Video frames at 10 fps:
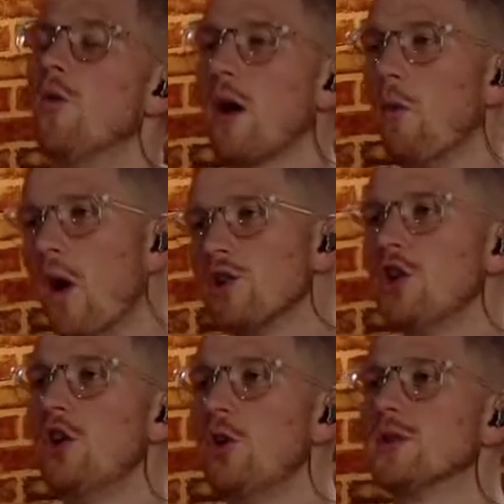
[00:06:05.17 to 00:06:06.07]
what I want
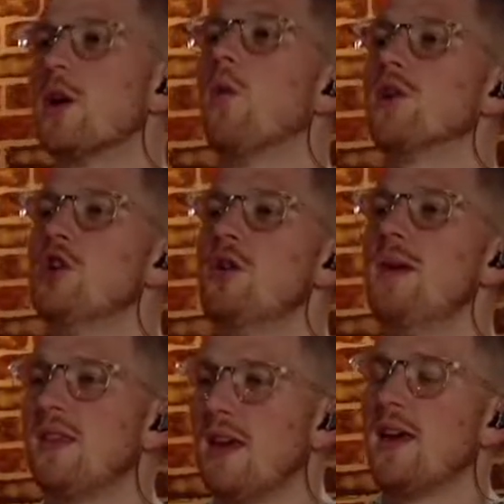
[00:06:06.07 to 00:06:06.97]
you to do is I want you to
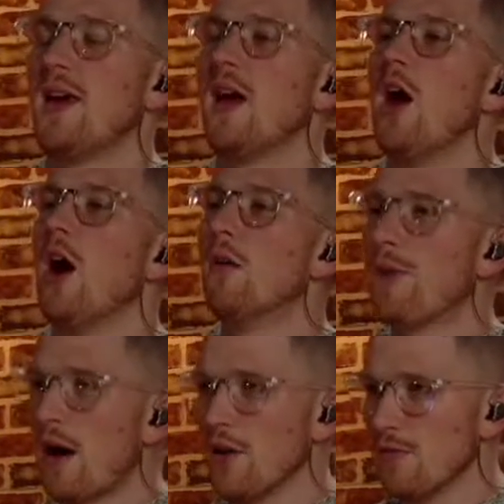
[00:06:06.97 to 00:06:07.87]
be thinking
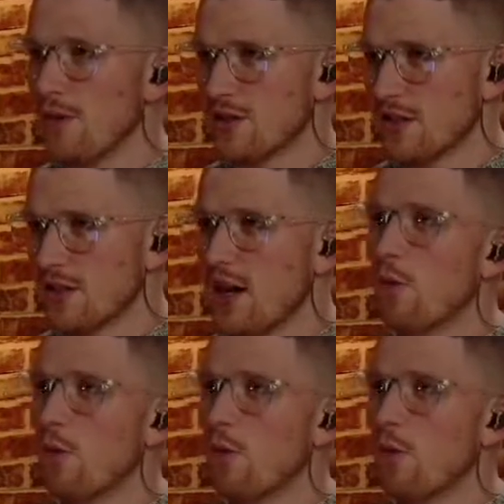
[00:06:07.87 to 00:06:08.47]
about your business. And I